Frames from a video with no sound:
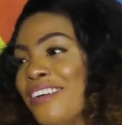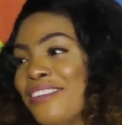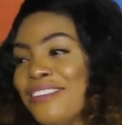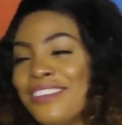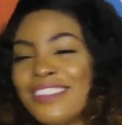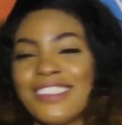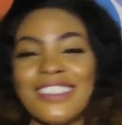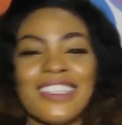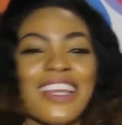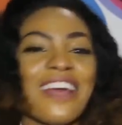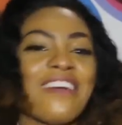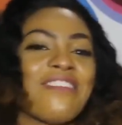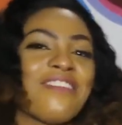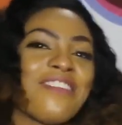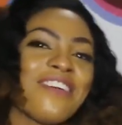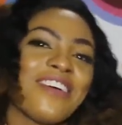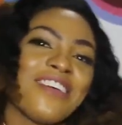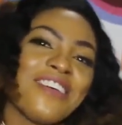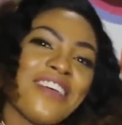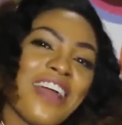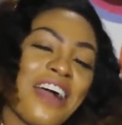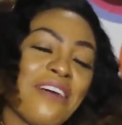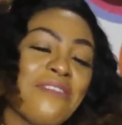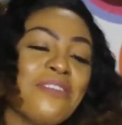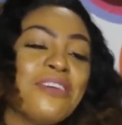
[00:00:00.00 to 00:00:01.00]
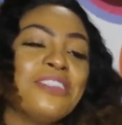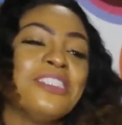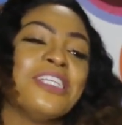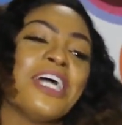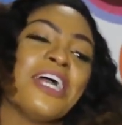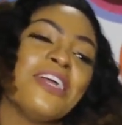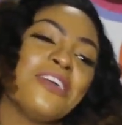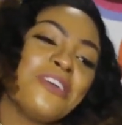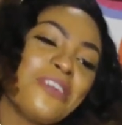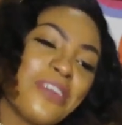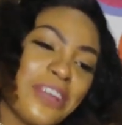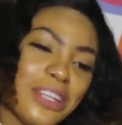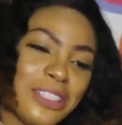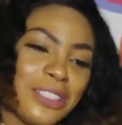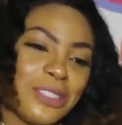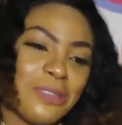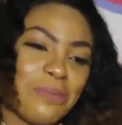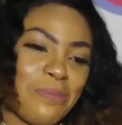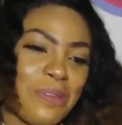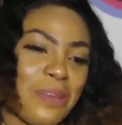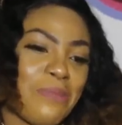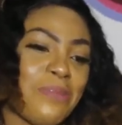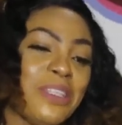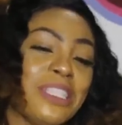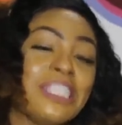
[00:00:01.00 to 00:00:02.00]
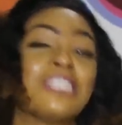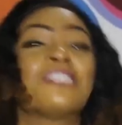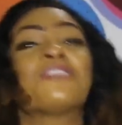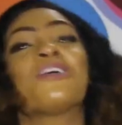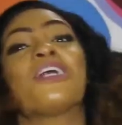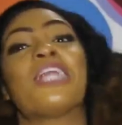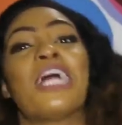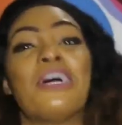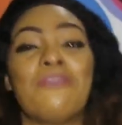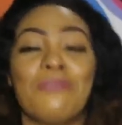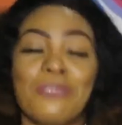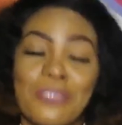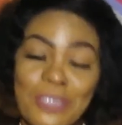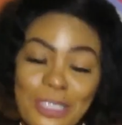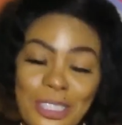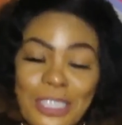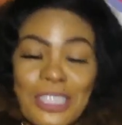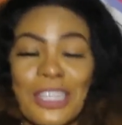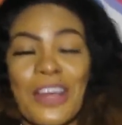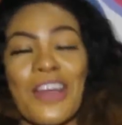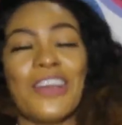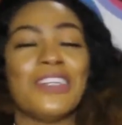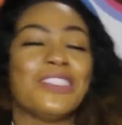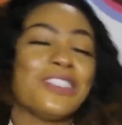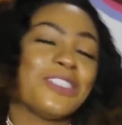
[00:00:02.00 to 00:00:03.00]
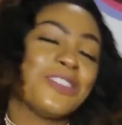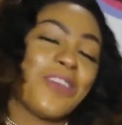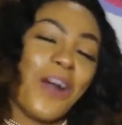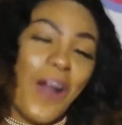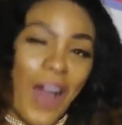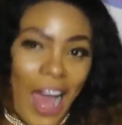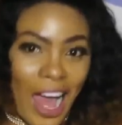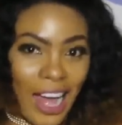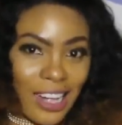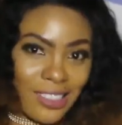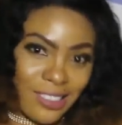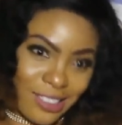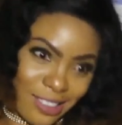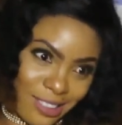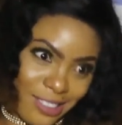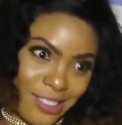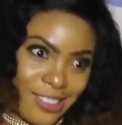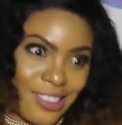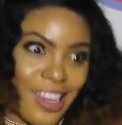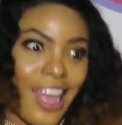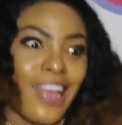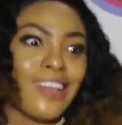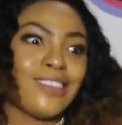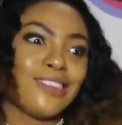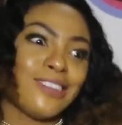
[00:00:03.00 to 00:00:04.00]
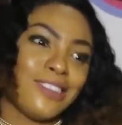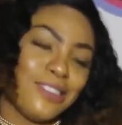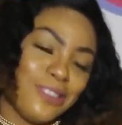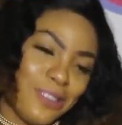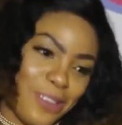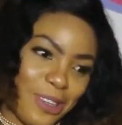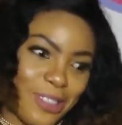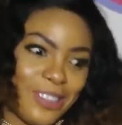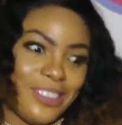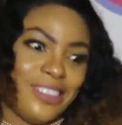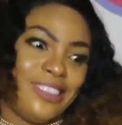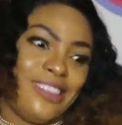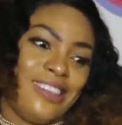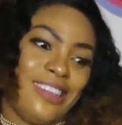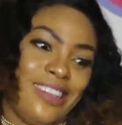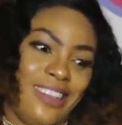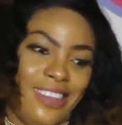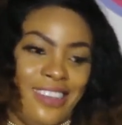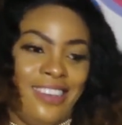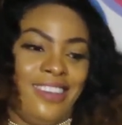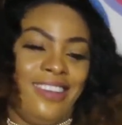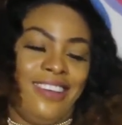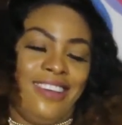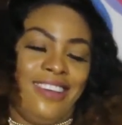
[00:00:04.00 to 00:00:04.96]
They said for you, how much are you going to pay me? This one I'm doing now, is it not acting? Like, seriously.